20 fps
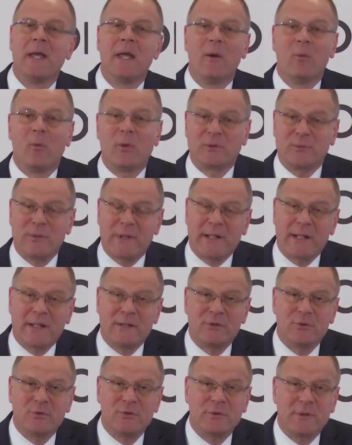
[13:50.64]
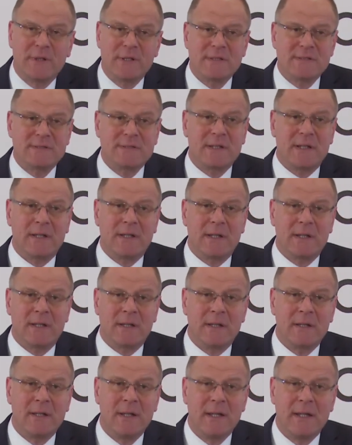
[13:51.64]
What we can do is
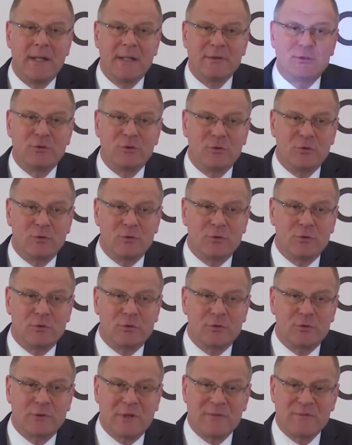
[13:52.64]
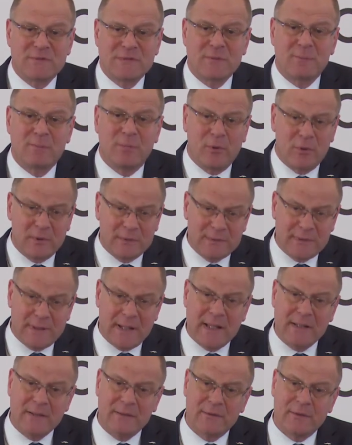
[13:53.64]
to give support
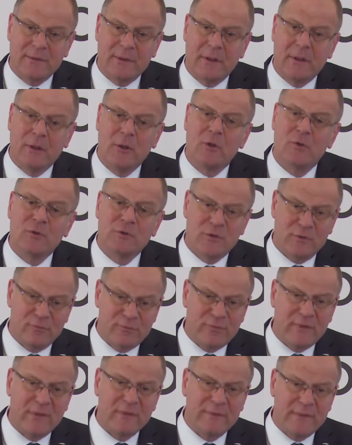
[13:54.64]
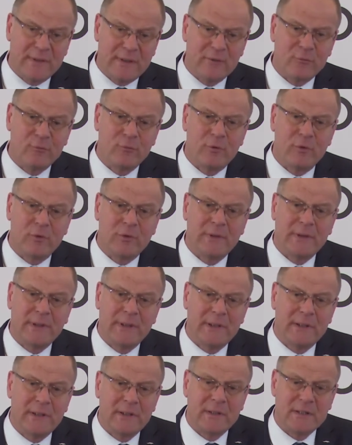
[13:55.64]
and long-term funding for
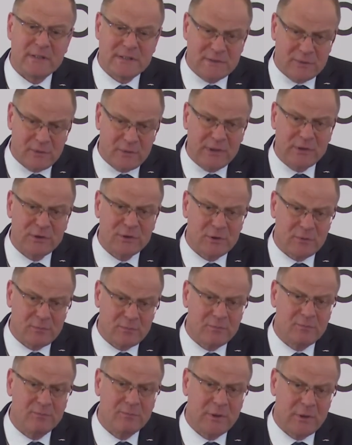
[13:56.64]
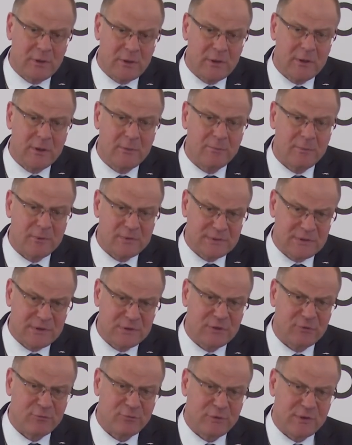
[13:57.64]
the restoration
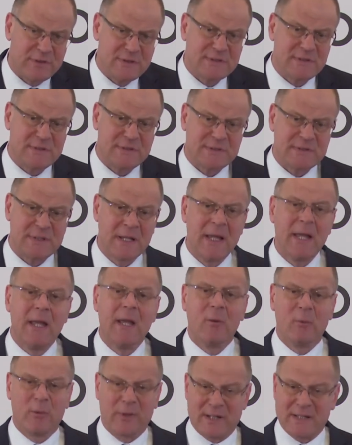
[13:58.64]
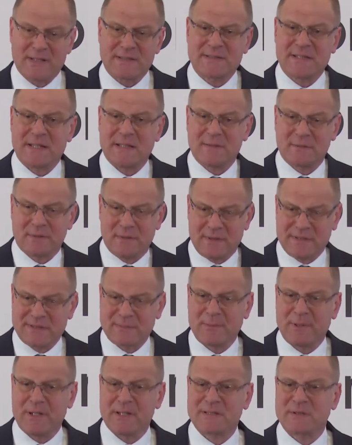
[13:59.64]
procedure. For instance, we can send
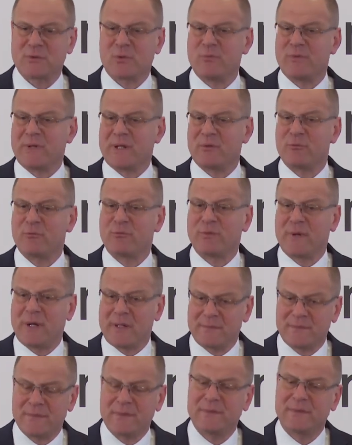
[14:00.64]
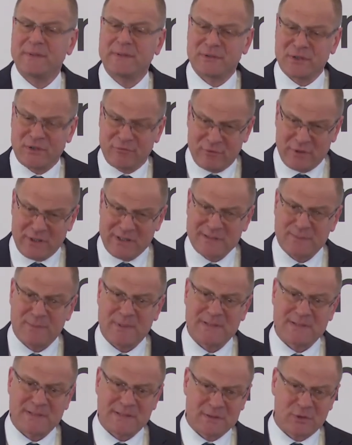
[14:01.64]
experts, or we can fund the travel
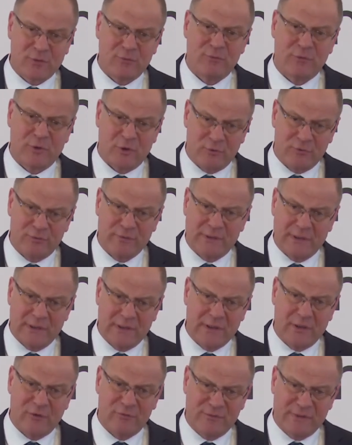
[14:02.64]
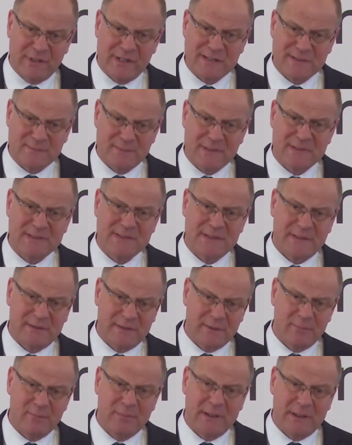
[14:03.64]
expenses of the experts
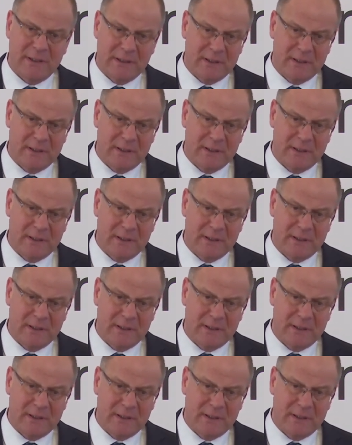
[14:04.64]
sent by